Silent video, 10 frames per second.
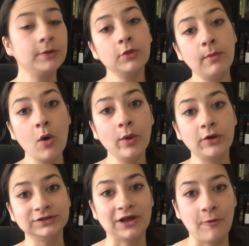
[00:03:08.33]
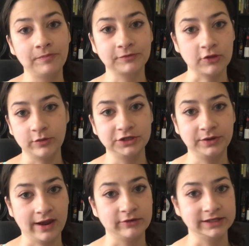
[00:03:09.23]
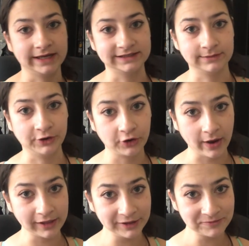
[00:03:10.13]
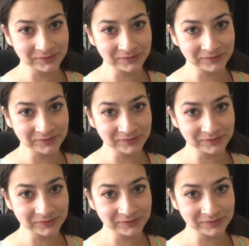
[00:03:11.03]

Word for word: the butt wiggles help. Otherwise you can't really taste the beer correctly.